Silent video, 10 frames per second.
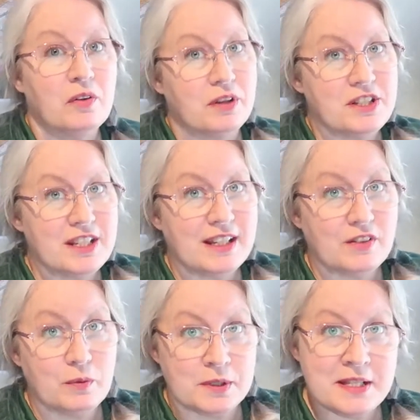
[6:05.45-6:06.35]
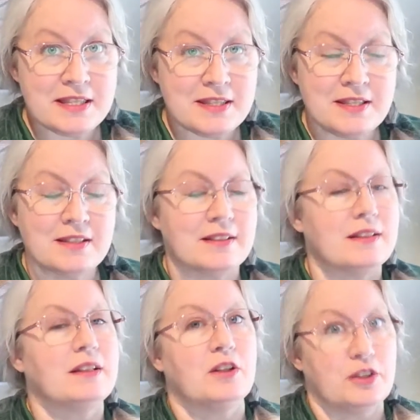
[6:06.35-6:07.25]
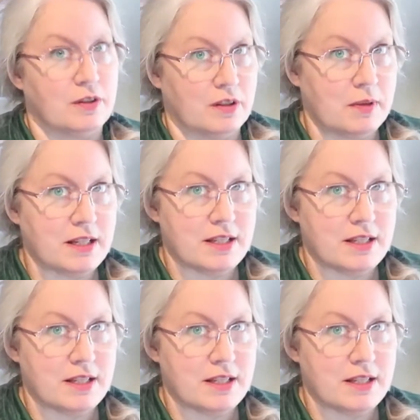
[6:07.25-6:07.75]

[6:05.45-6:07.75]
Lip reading: Once you get it once, it'll totally make